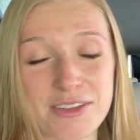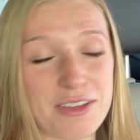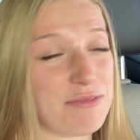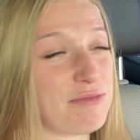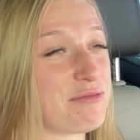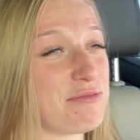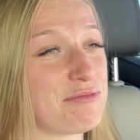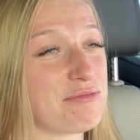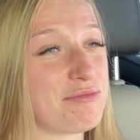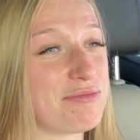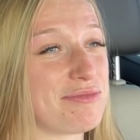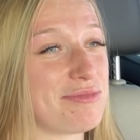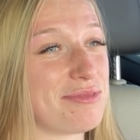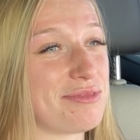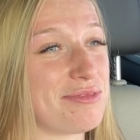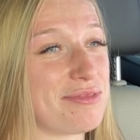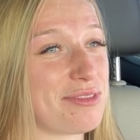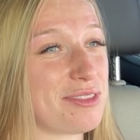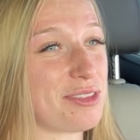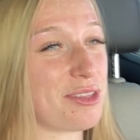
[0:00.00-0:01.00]
If
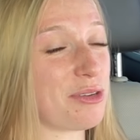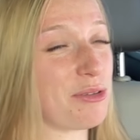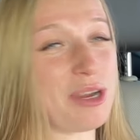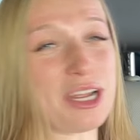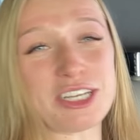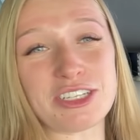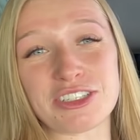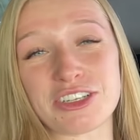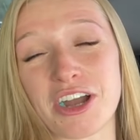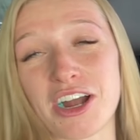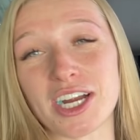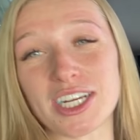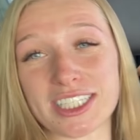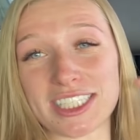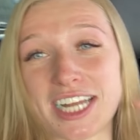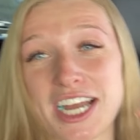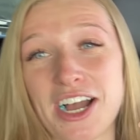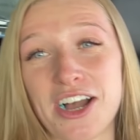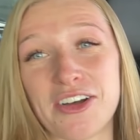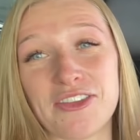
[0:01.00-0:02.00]
the race car's
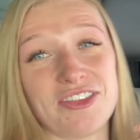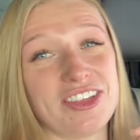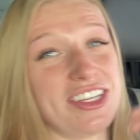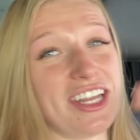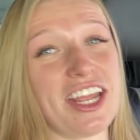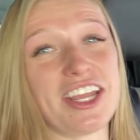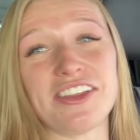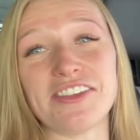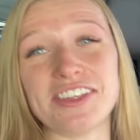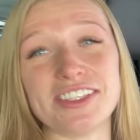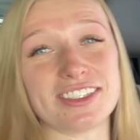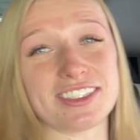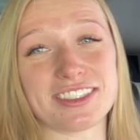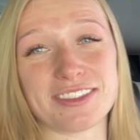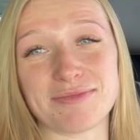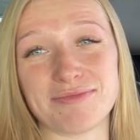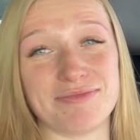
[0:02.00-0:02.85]
down, the daily's